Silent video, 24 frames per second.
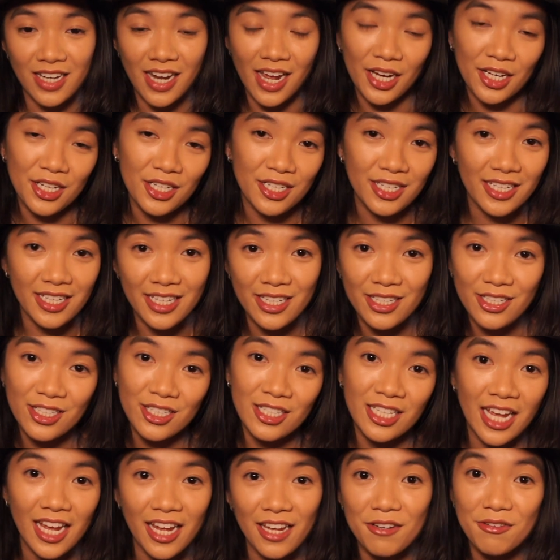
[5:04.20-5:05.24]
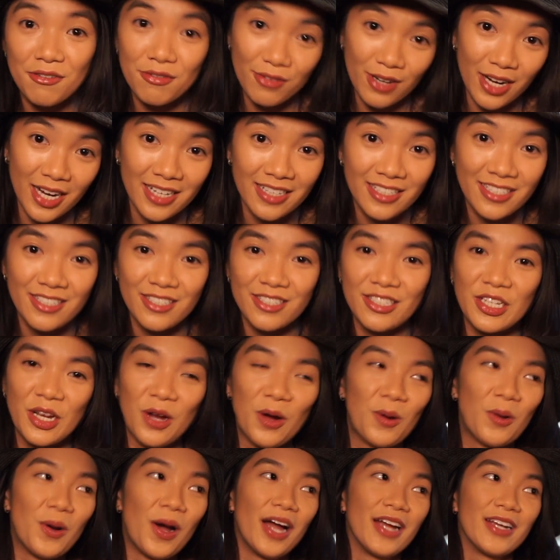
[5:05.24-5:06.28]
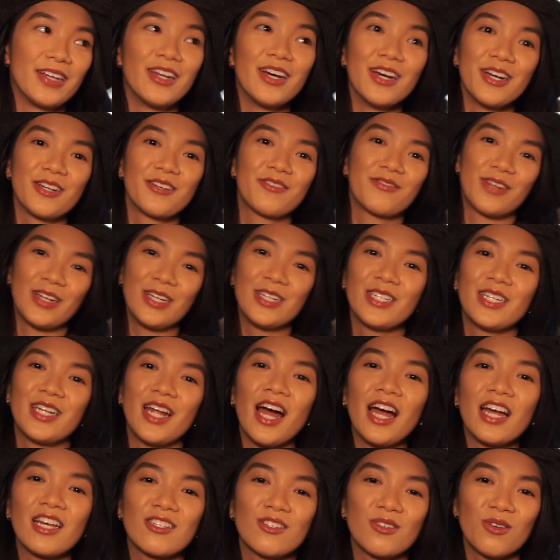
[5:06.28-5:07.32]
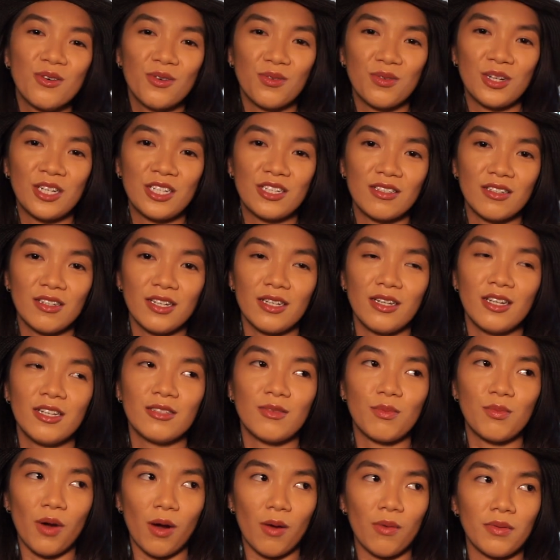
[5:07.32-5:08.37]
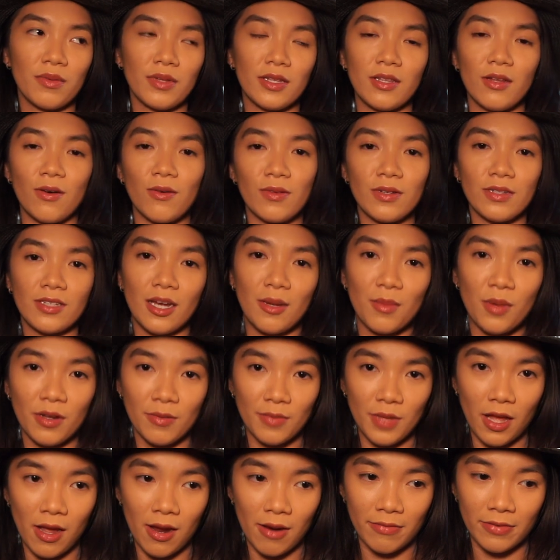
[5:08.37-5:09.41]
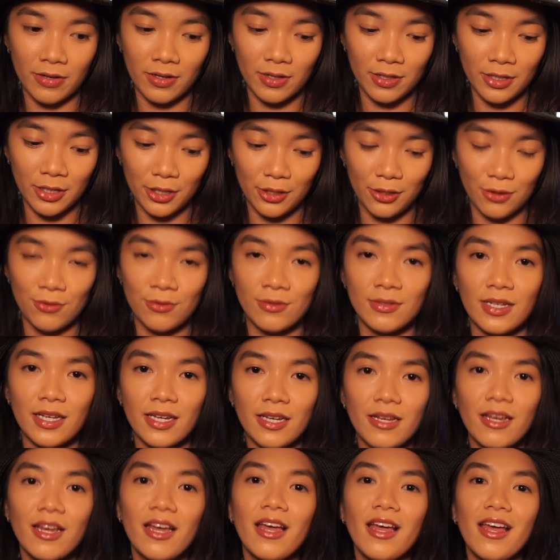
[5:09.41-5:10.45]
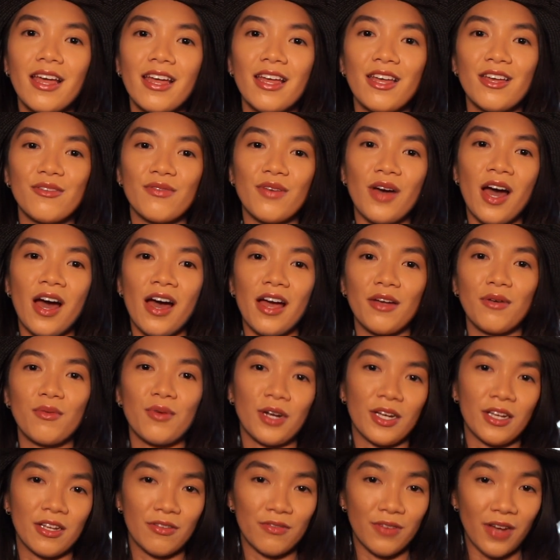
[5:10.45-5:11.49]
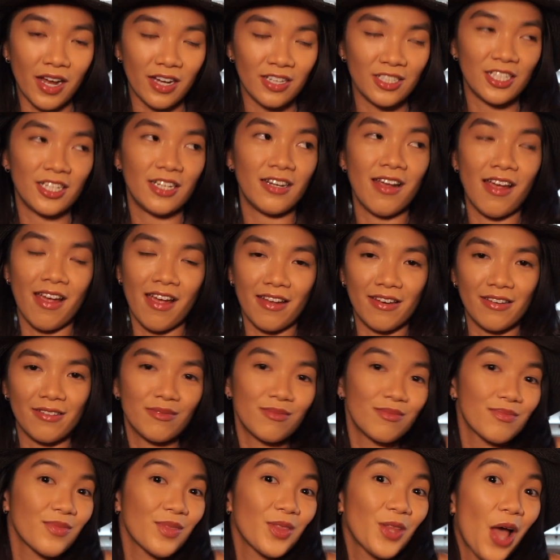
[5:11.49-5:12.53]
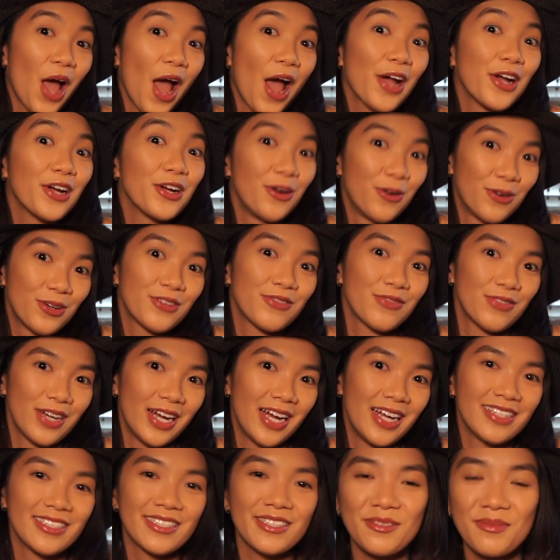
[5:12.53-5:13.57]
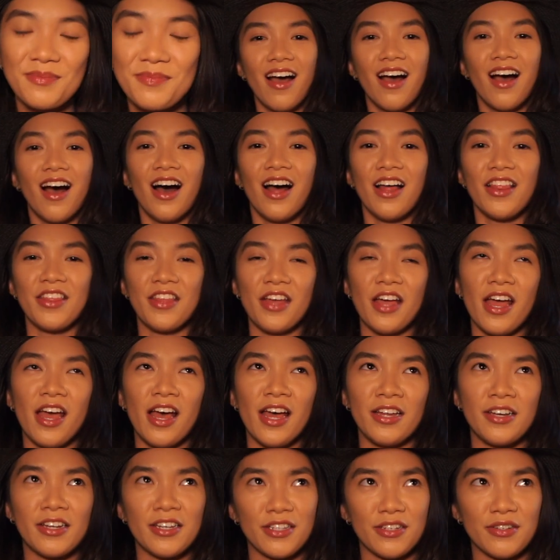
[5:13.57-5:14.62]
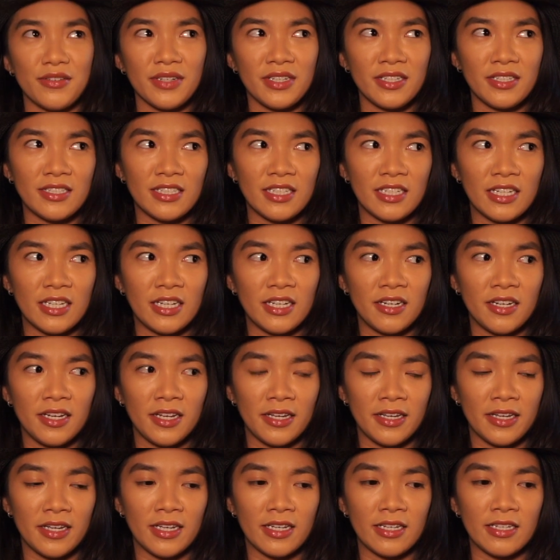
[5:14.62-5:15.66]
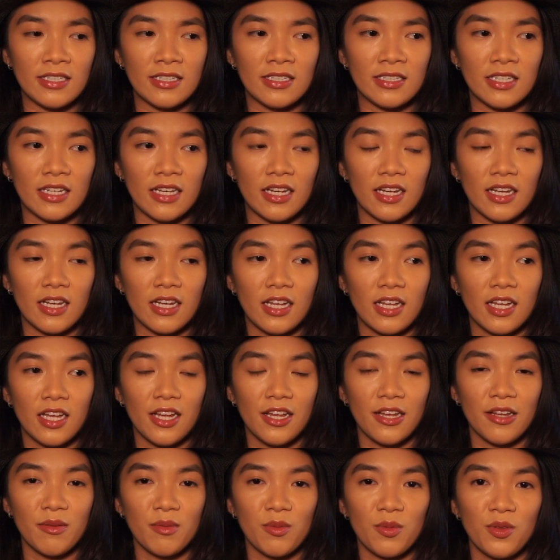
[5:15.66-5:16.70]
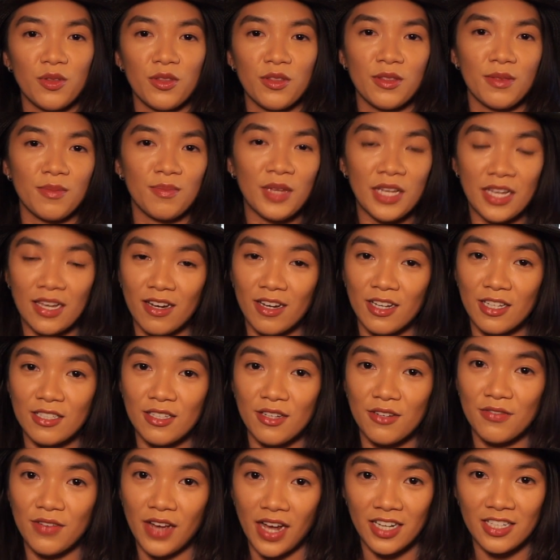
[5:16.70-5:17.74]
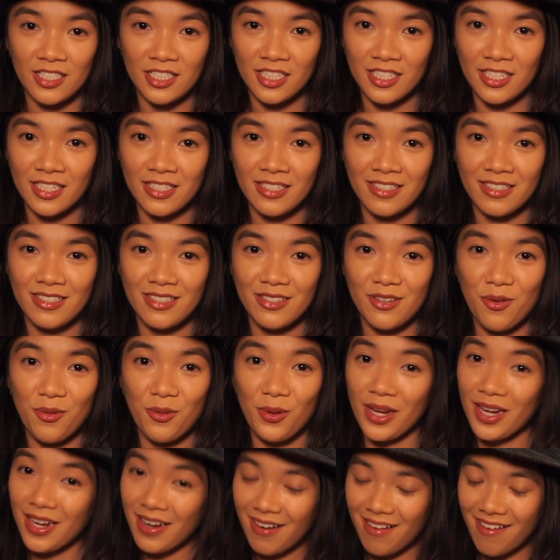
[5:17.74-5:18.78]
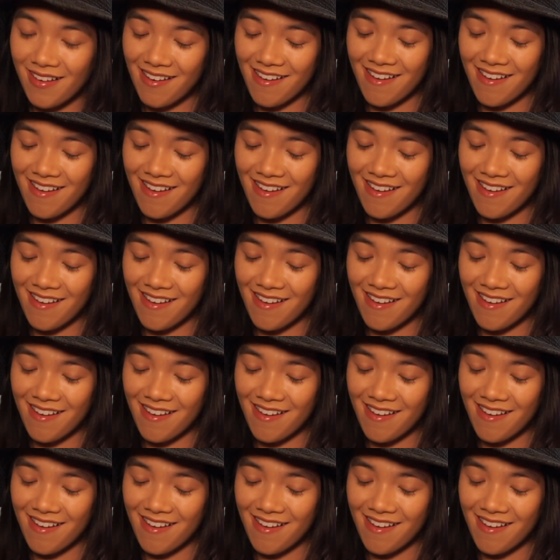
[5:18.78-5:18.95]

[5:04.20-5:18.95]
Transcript: I need to take French. So I took French in high school, which is probably the only time I'm ever gonna use it if I work in fashion and go to France. Another reason is because Fashion Week.